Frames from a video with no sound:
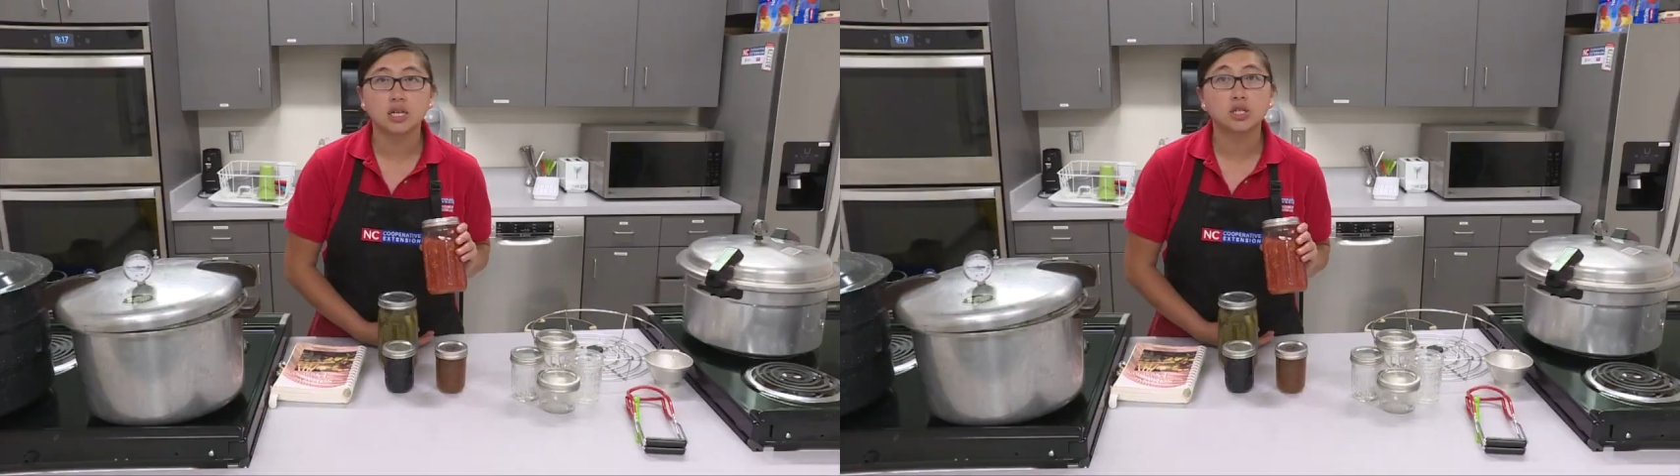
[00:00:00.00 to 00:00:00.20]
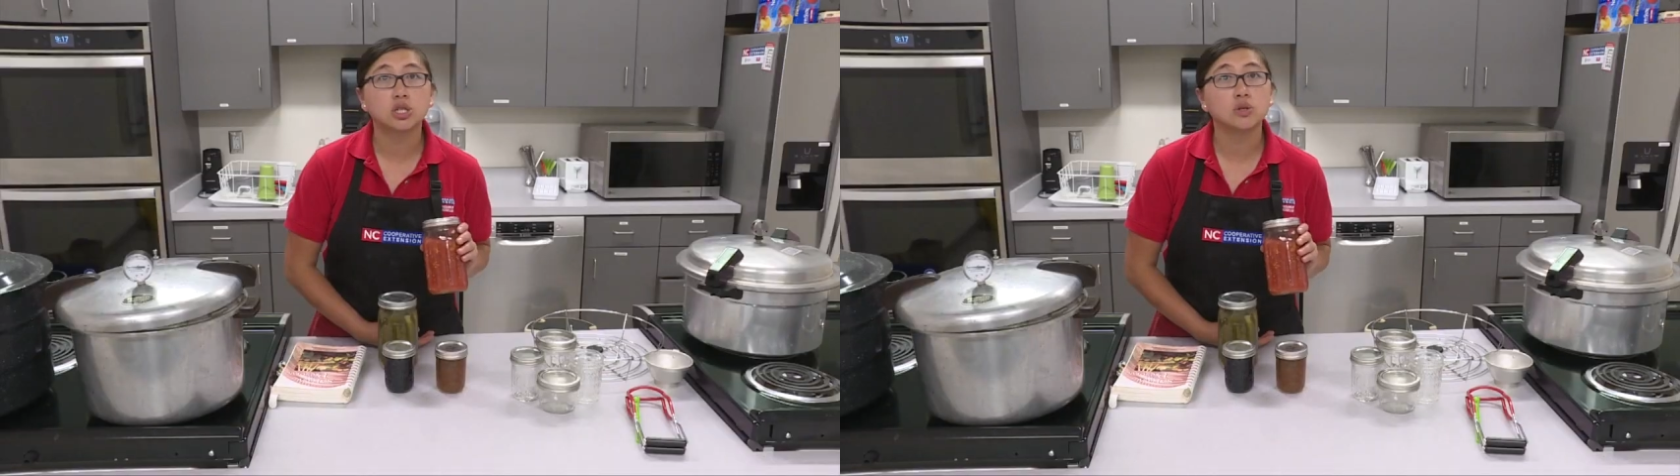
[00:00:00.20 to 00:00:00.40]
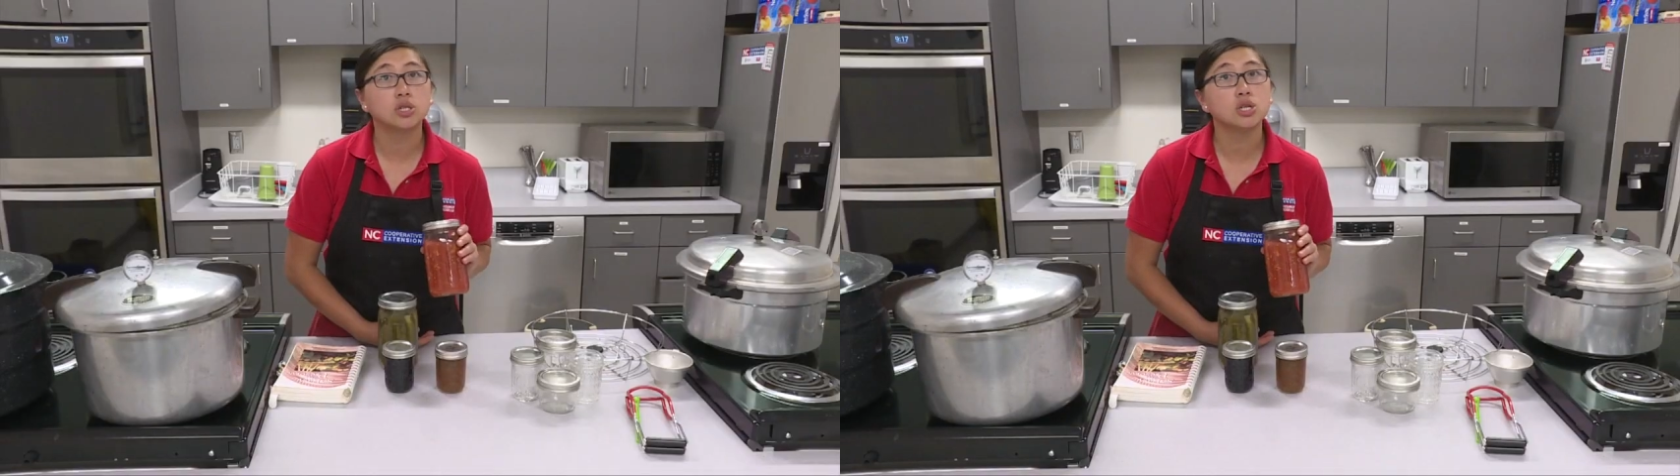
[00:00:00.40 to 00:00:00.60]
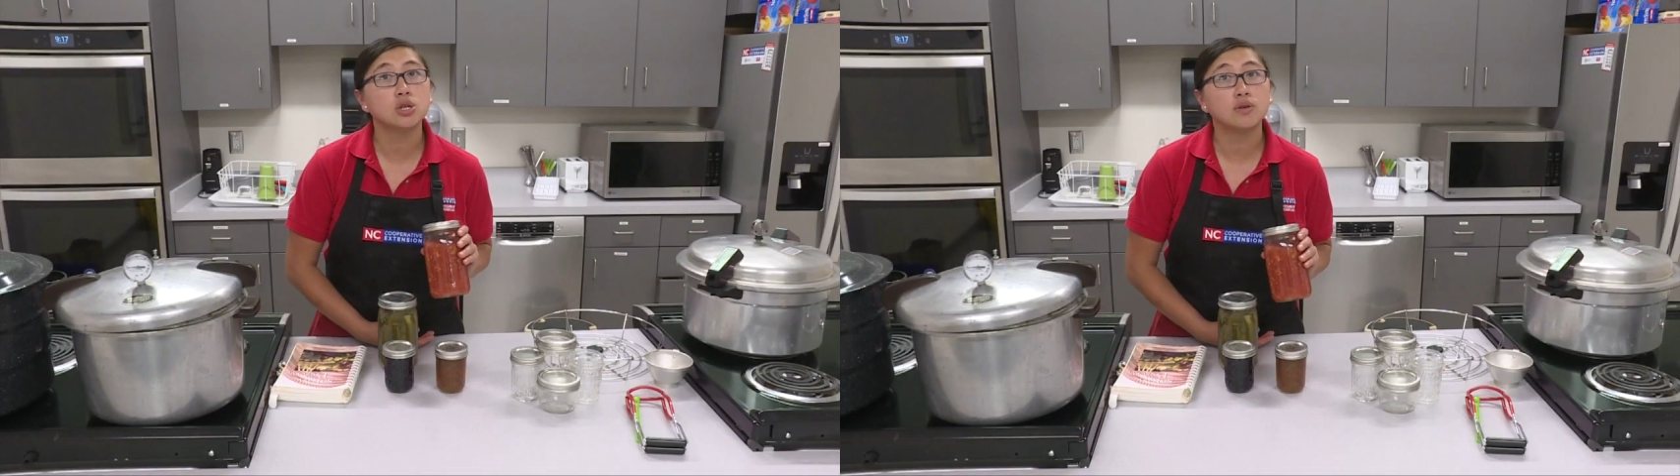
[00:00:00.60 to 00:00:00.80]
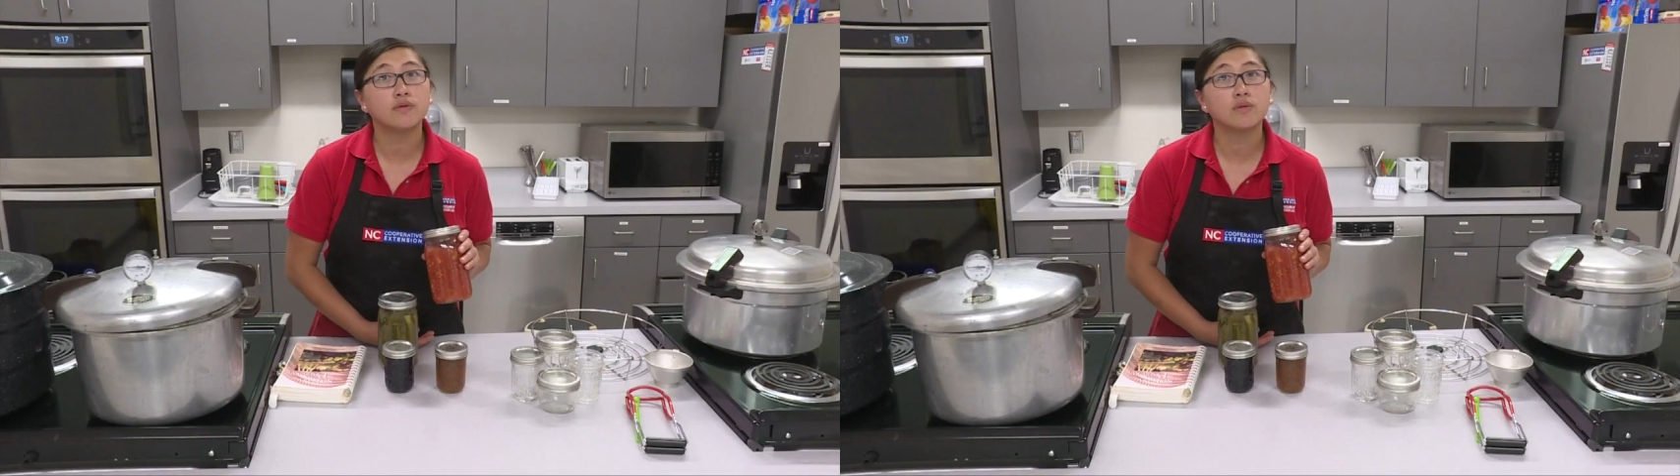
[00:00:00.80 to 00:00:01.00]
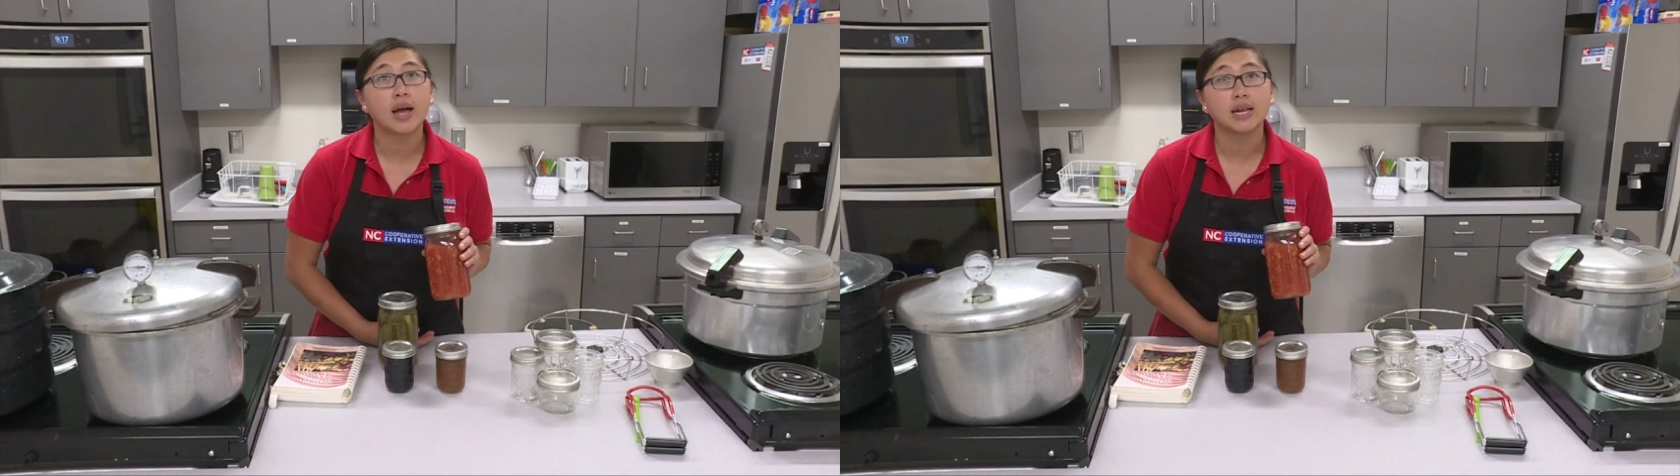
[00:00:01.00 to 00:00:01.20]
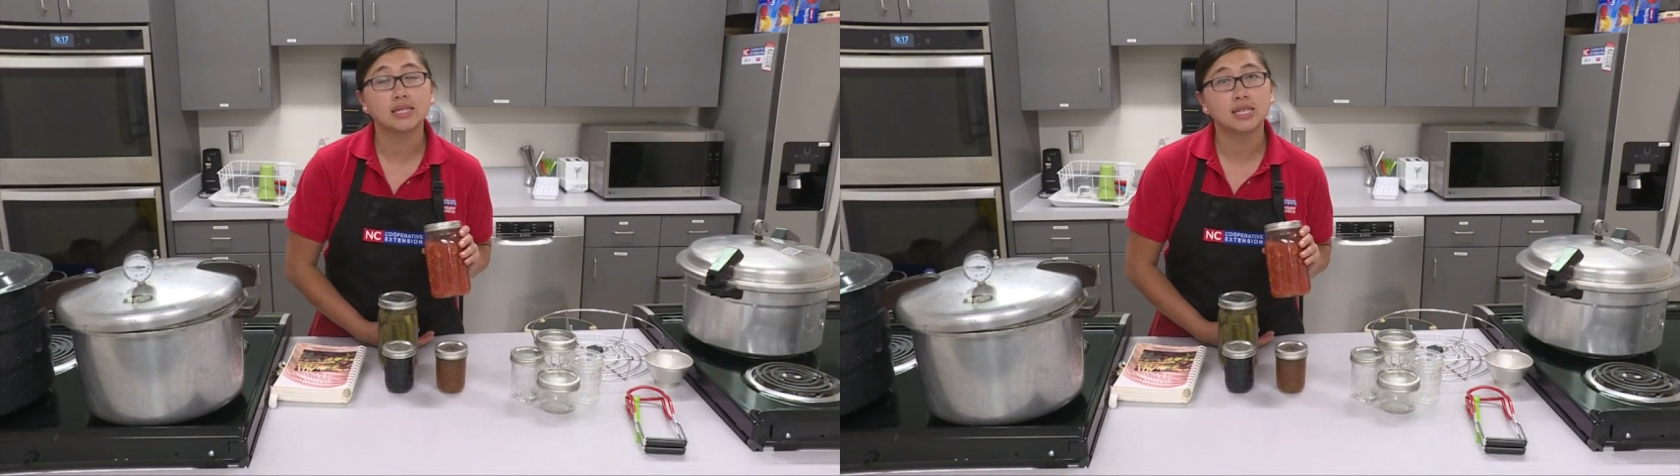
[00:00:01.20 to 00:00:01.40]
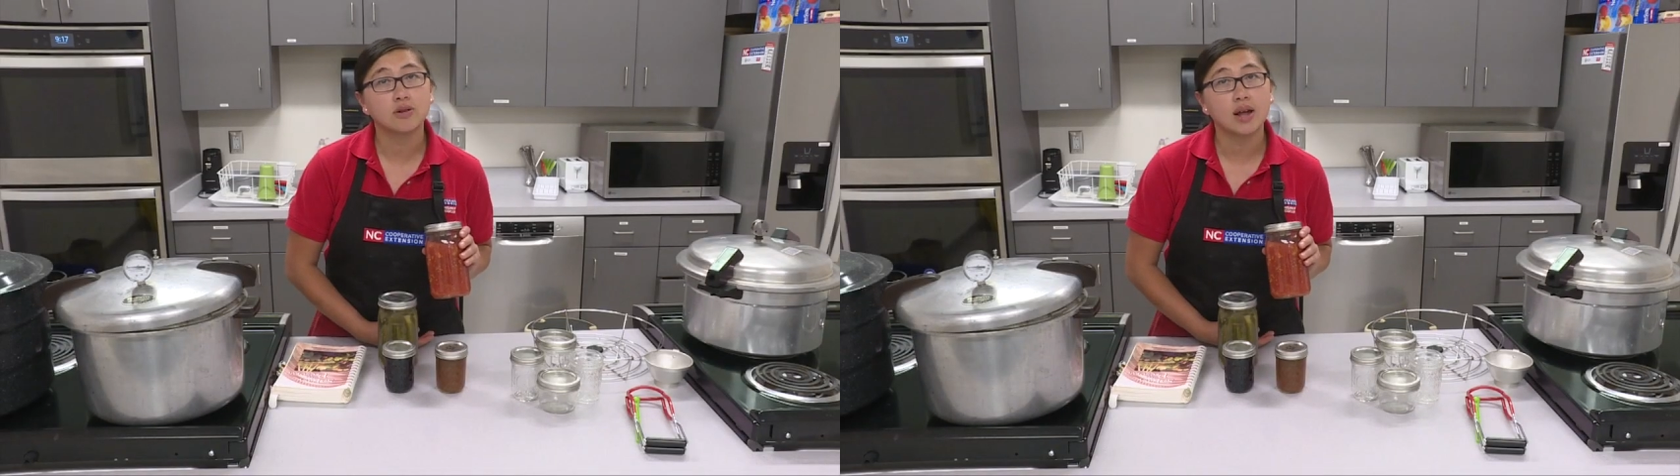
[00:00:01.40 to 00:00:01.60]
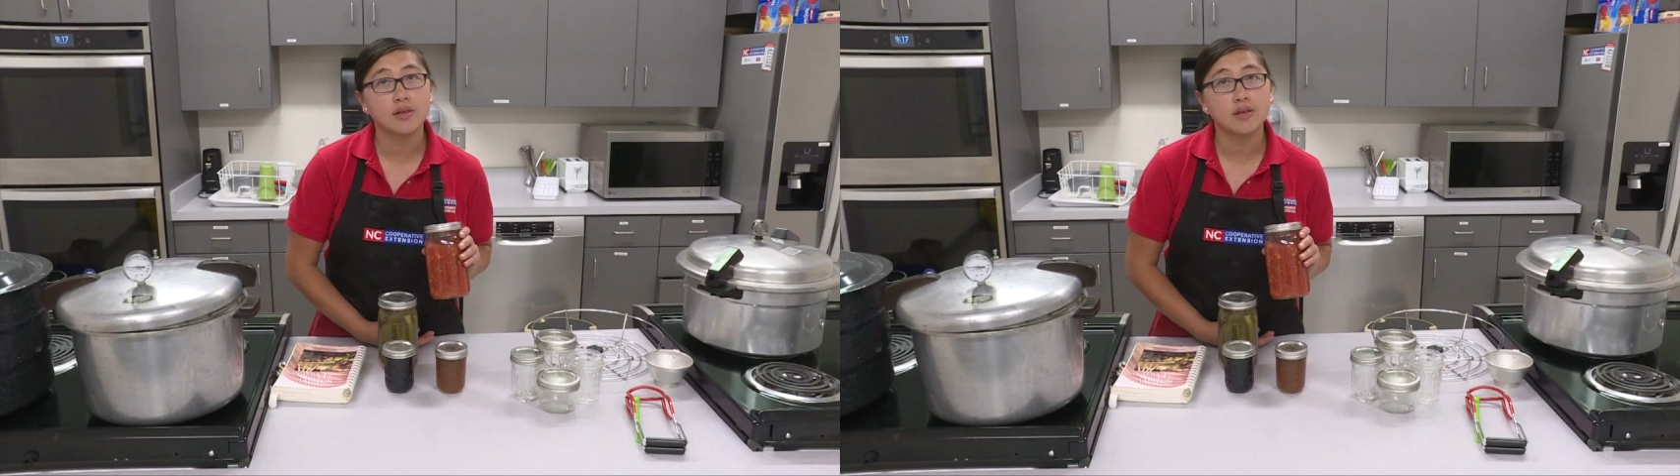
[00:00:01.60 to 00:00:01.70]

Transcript: with a segment on basic canning and